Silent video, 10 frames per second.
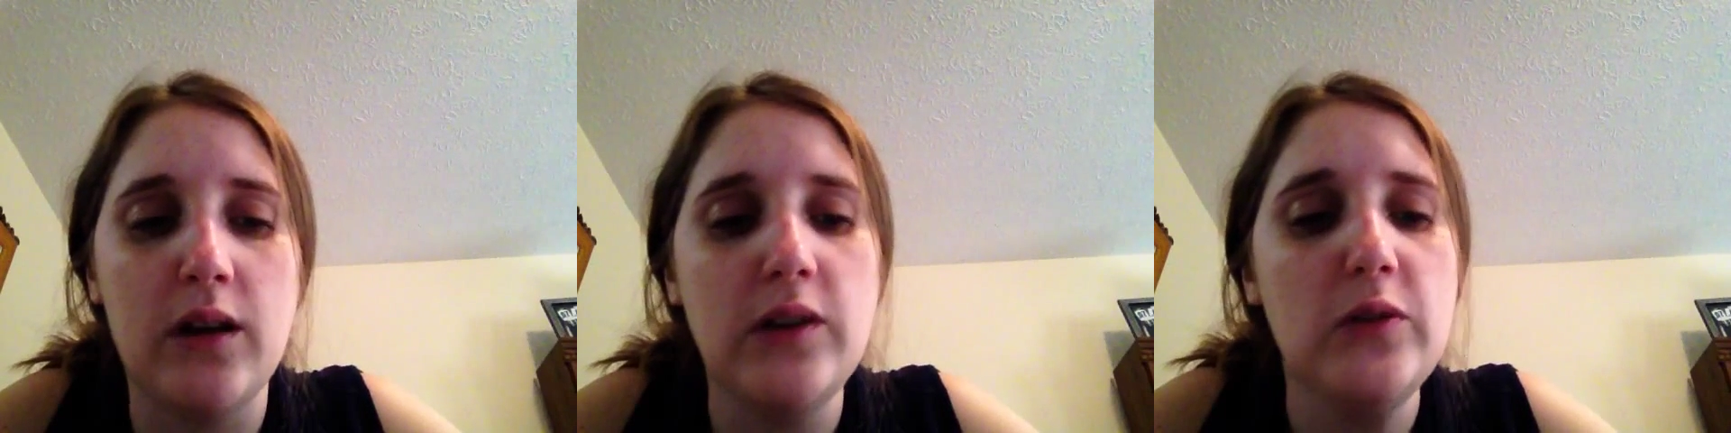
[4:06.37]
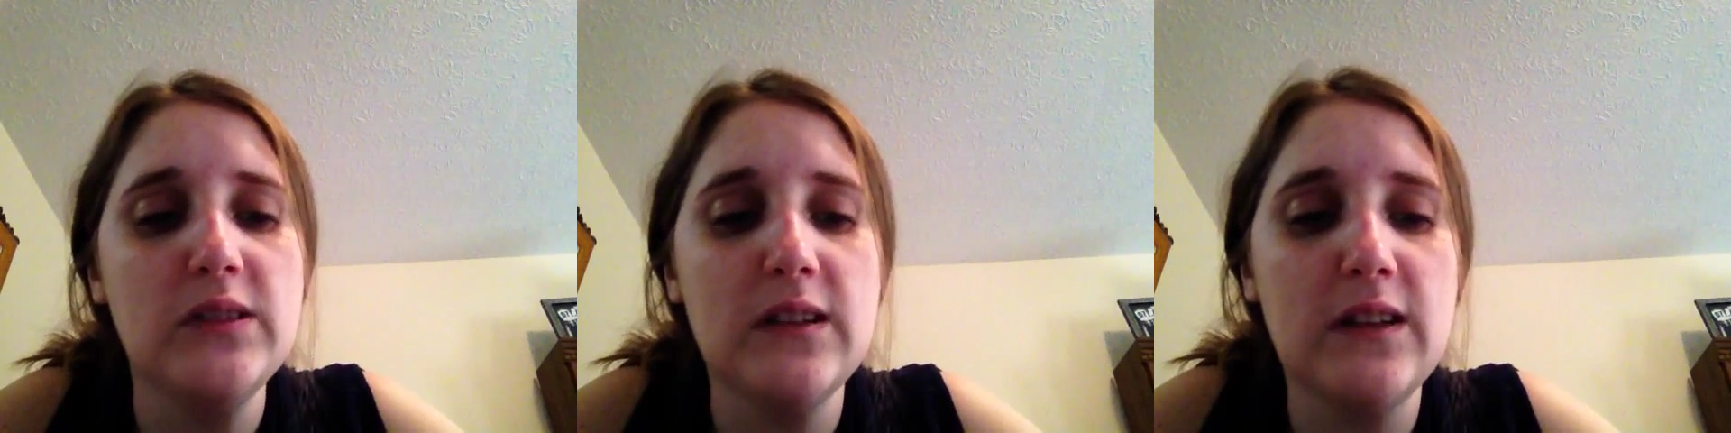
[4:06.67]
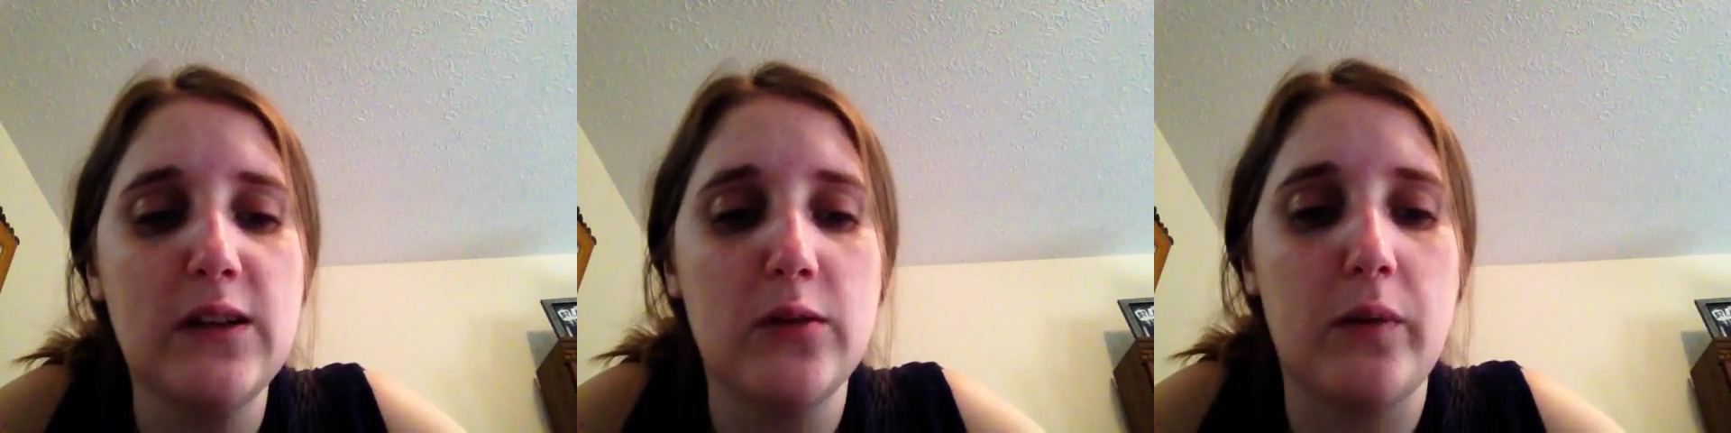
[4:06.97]
"Use the
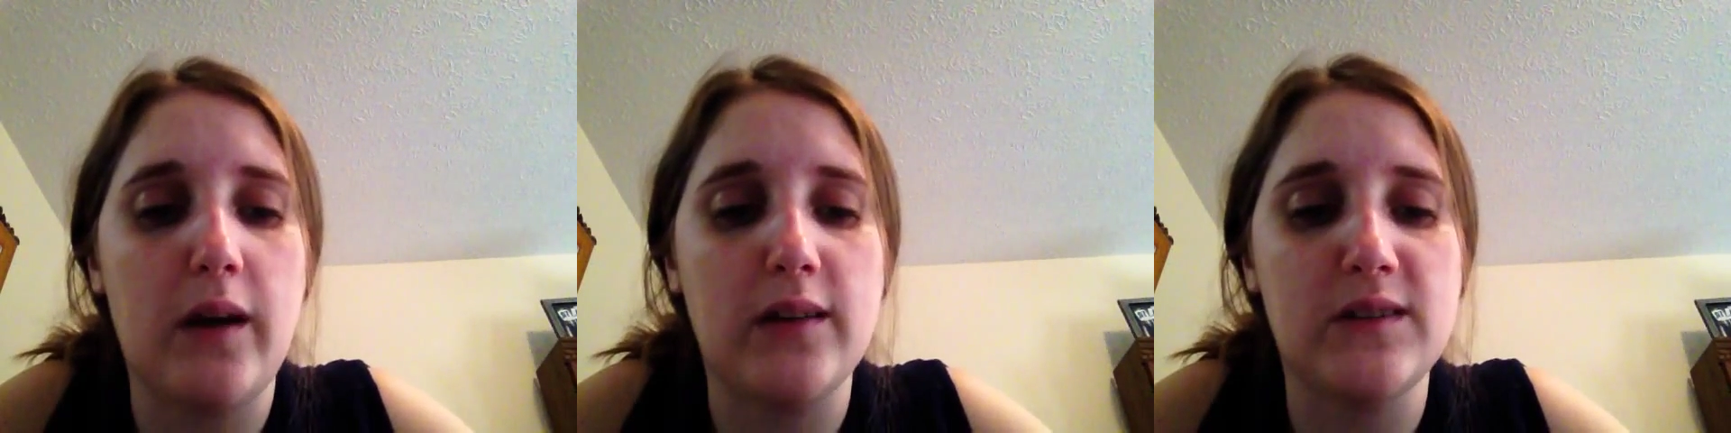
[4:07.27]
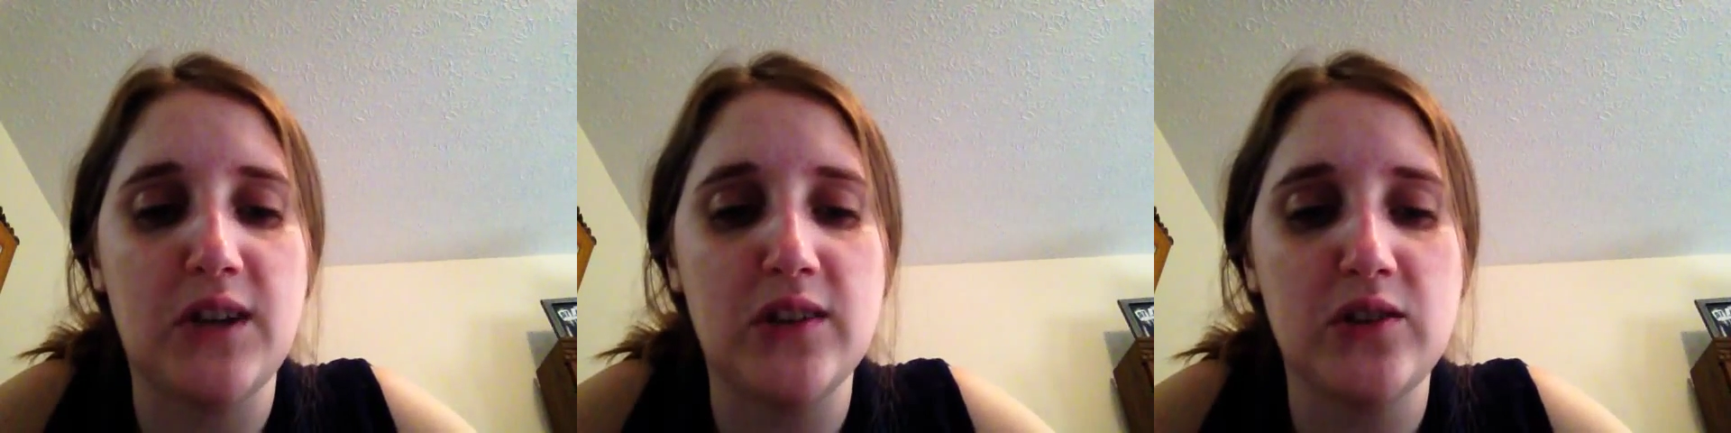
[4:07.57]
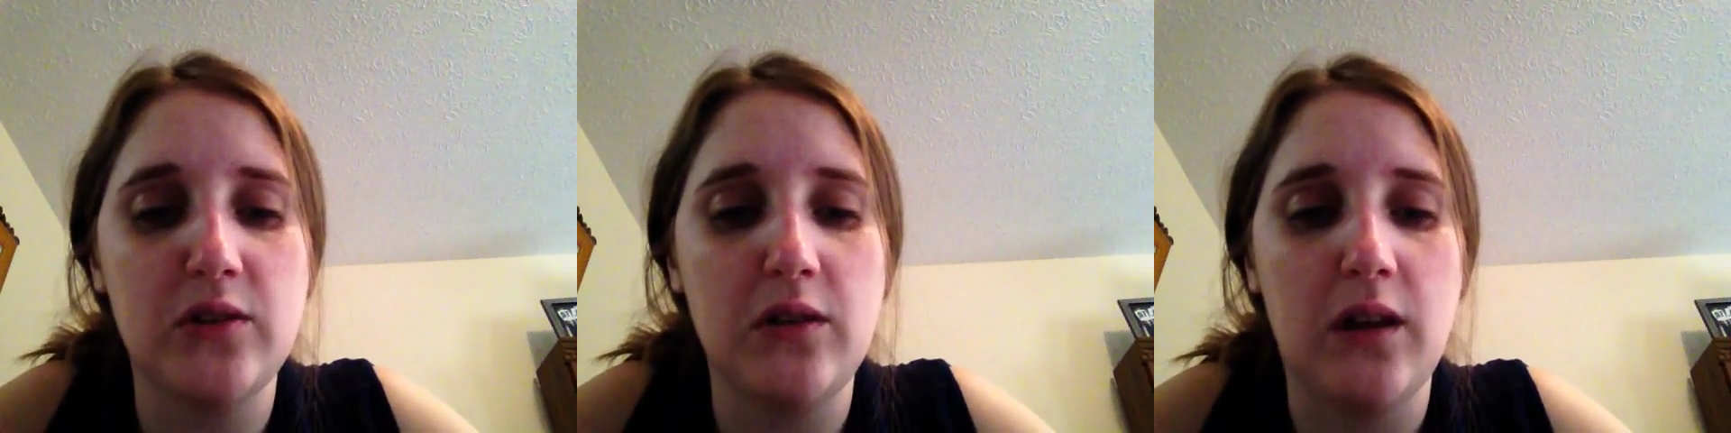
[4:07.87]
litter box,
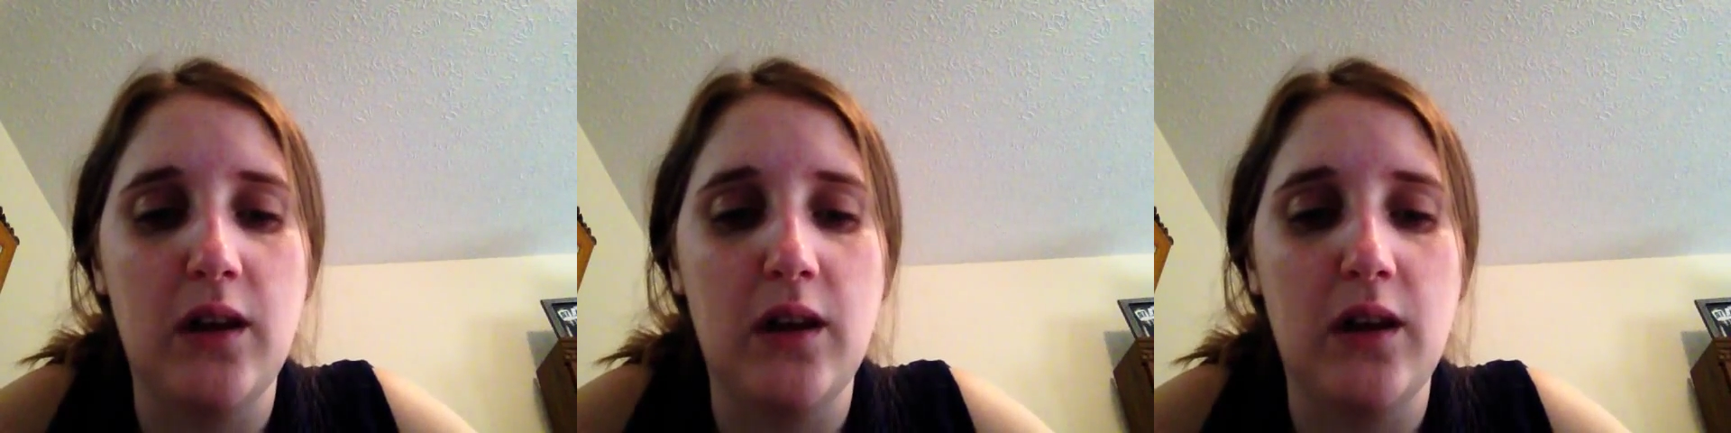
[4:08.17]
Chester,"